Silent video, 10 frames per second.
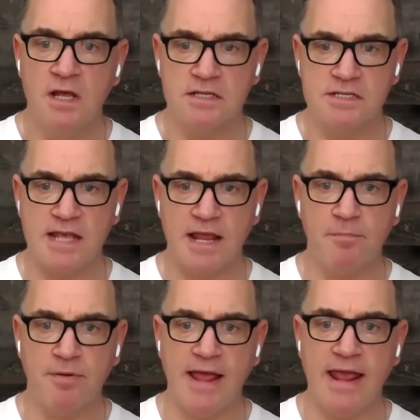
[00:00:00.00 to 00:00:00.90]
the same
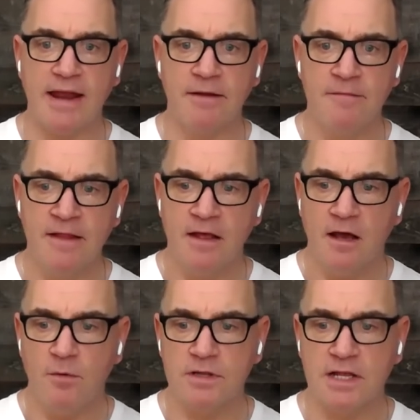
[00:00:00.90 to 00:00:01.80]
plan.
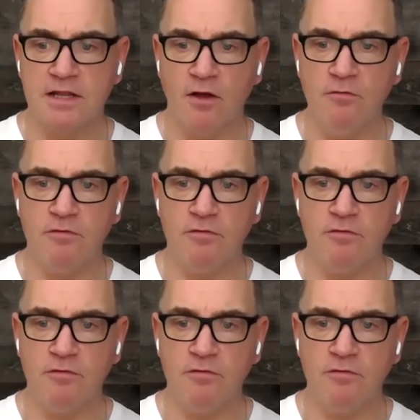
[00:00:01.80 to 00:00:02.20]
And what they don't